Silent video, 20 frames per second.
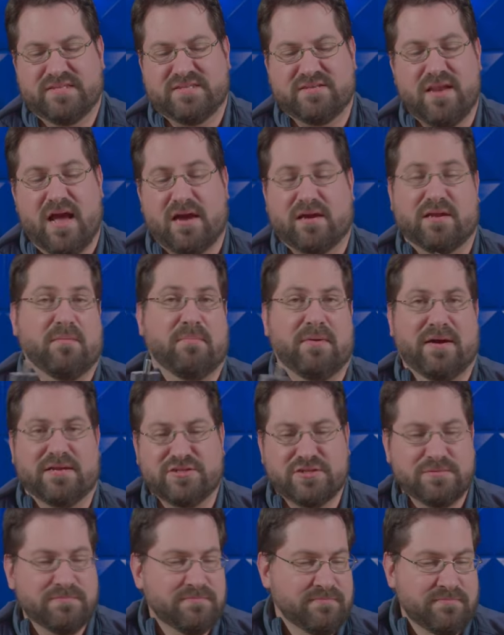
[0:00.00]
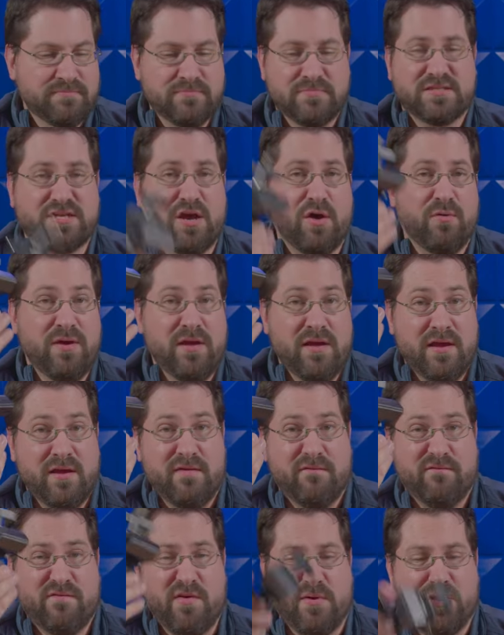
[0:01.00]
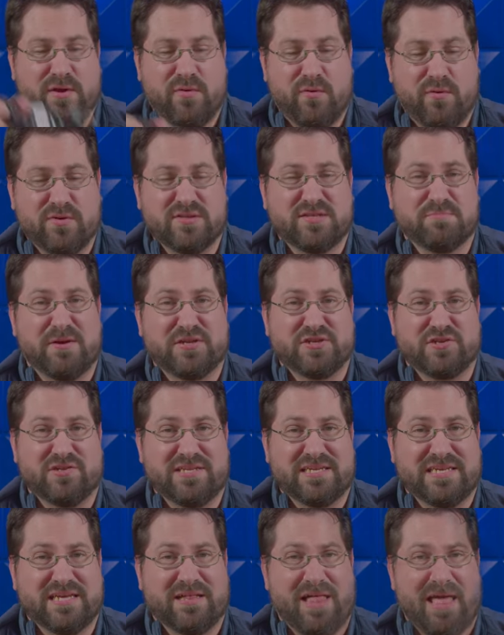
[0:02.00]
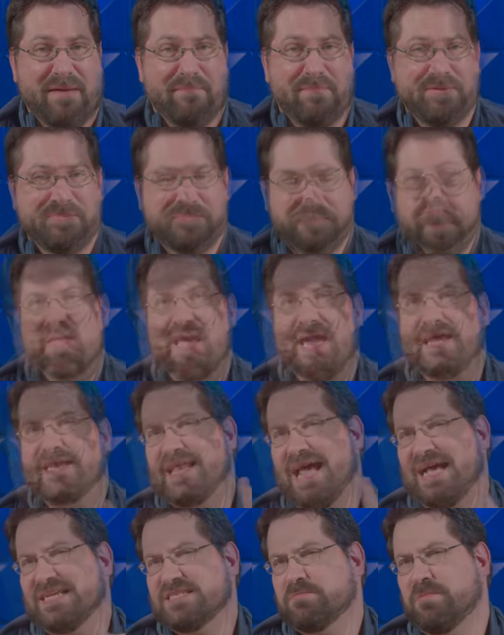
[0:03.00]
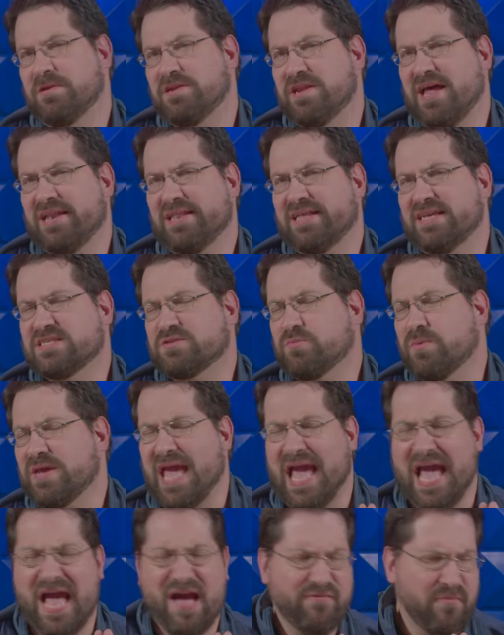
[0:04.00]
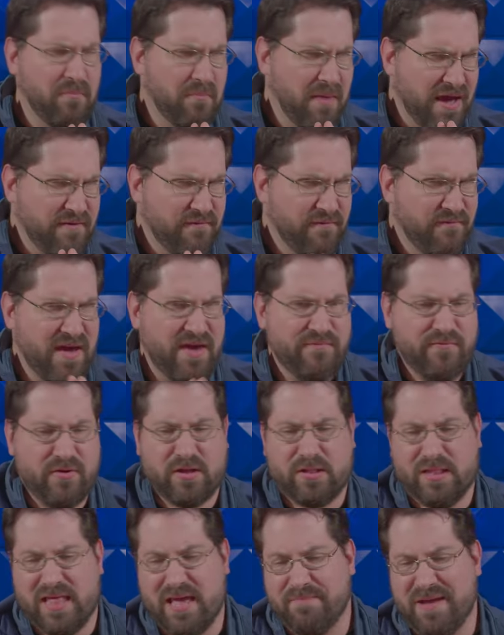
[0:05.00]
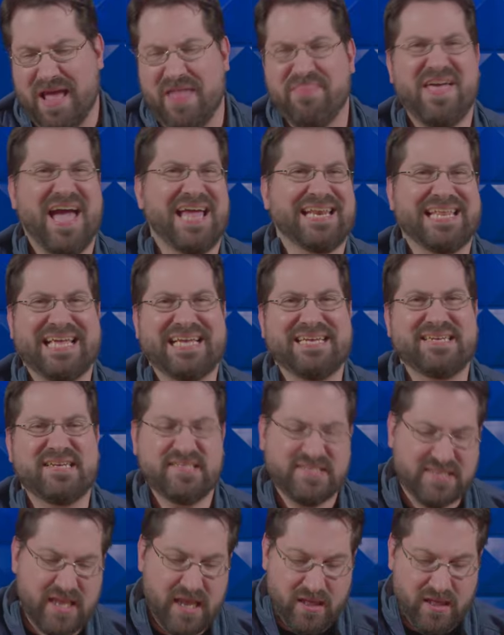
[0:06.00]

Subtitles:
is not gonna budge. So very cool specialty clamp. And last but not least, we have my favorite clamp, and that is